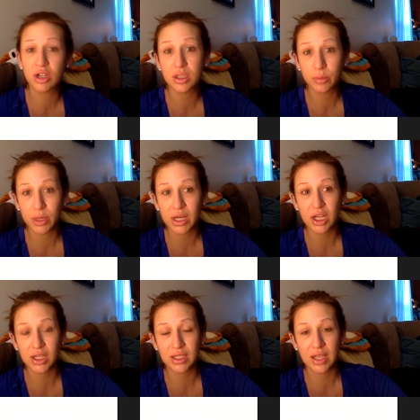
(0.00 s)
is pretty
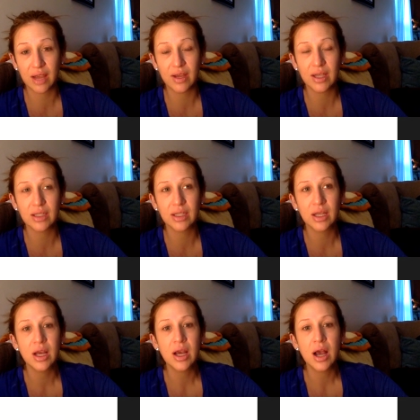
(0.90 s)
good savings.
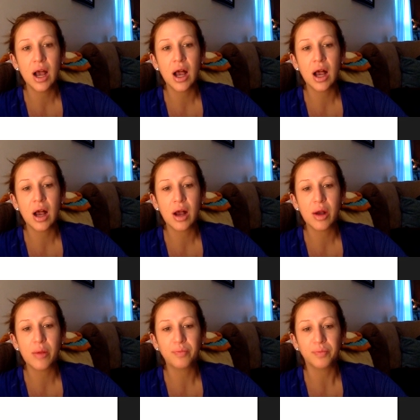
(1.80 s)

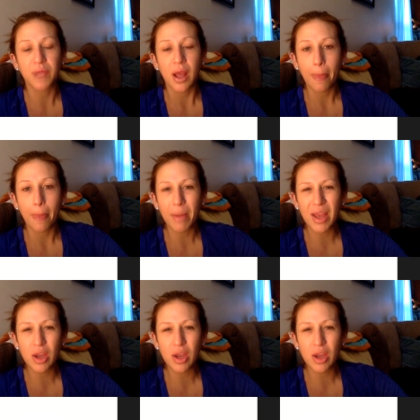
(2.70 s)
But